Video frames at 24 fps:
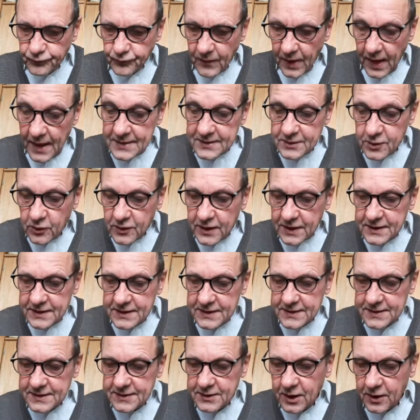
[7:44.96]
as long as
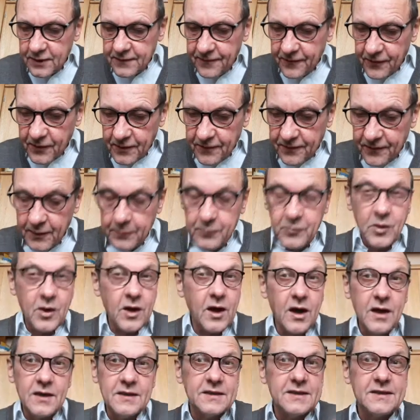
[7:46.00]
this is done from the
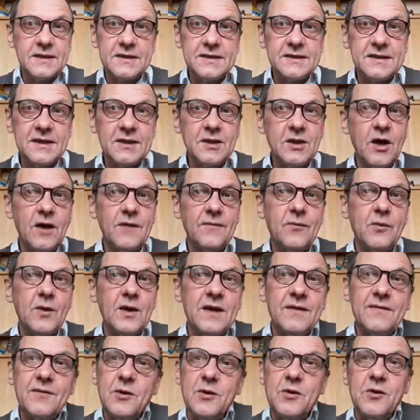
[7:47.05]
heart, it is enough.
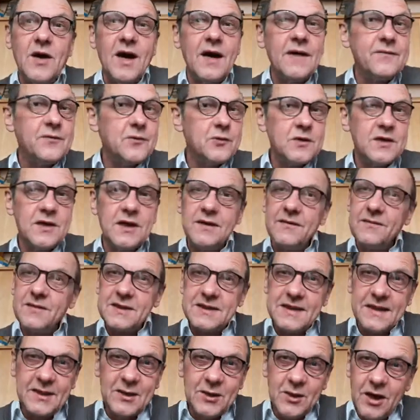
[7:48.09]
Whatever you have to give
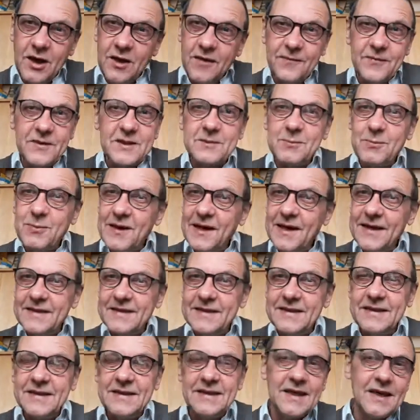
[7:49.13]
is enough. It's
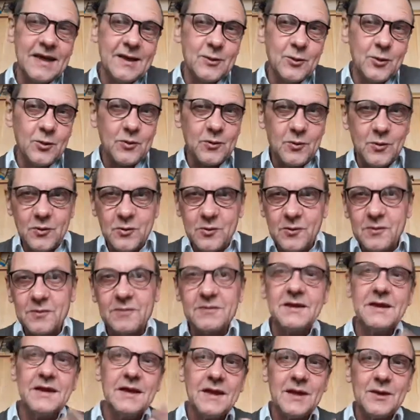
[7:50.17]
plenty. Don't
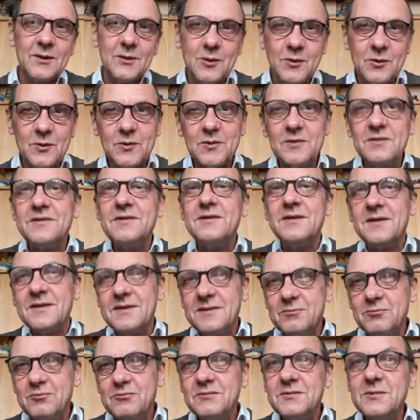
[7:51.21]

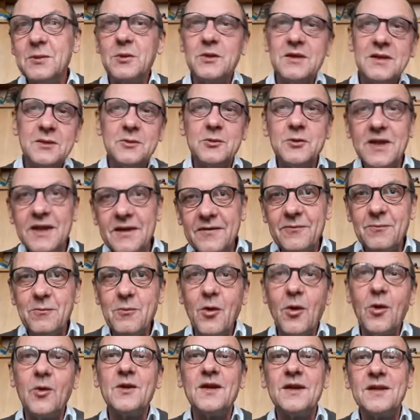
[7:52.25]
need to give
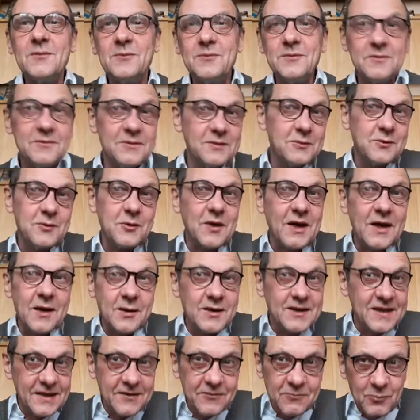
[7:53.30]
more than you
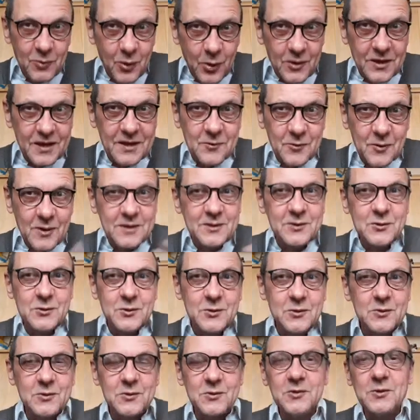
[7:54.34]
cannot give more than what
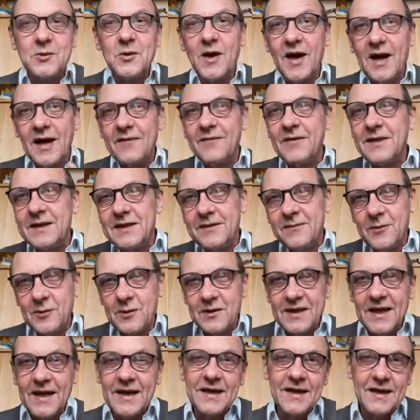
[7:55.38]
you have. And
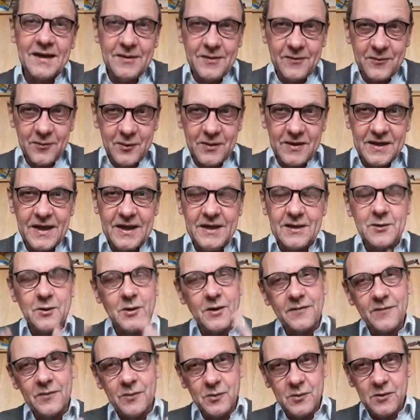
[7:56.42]
even then, you
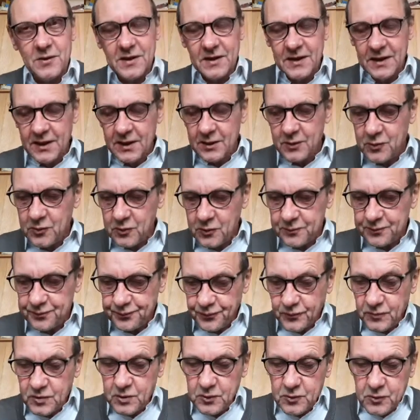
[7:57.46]
have to
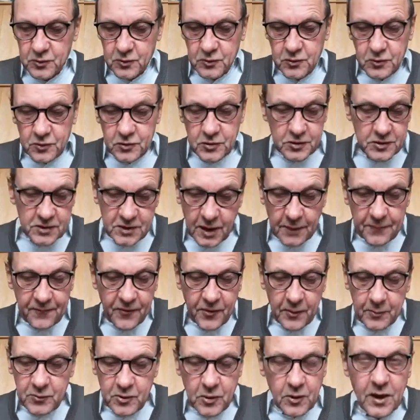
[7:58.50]
just come
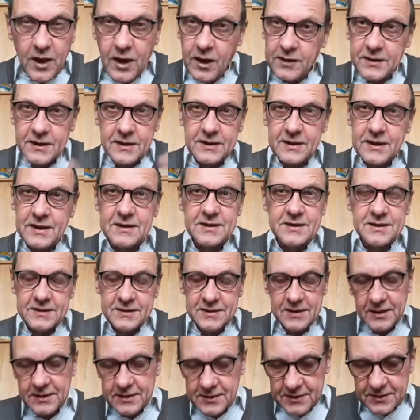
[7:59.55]
from the heart, and that
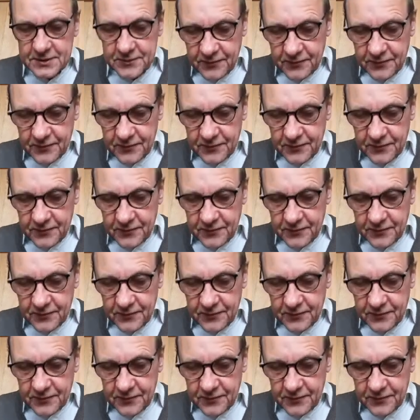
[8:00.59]
is